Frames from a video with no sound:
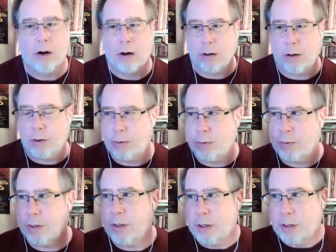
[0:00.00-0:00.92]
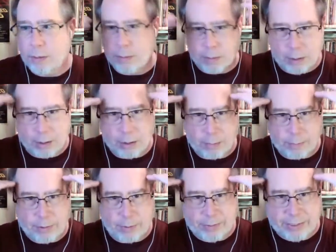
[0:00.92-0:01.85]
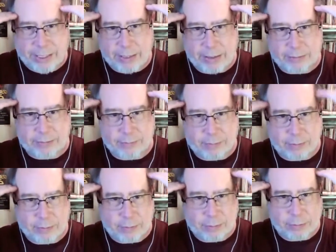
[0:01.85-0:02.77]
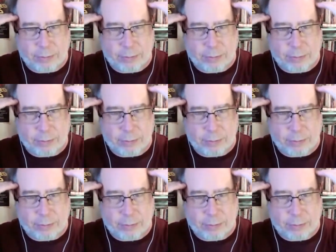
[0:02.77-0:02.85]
our own the mechanics of the